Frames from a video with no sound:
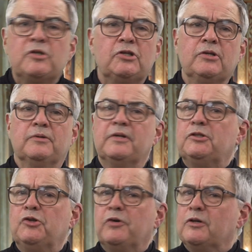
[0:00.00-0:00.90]
too
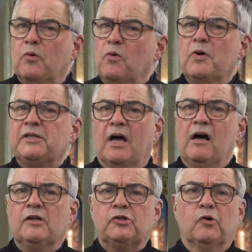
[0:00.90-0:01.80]
that you can always
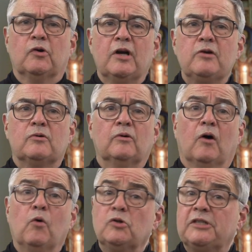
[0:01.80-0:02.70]
ask your
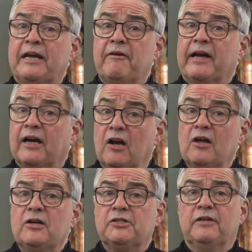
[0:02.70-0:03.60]
local ordinariate
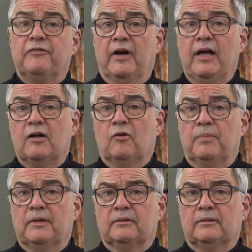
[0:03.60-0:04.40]
clergy for help.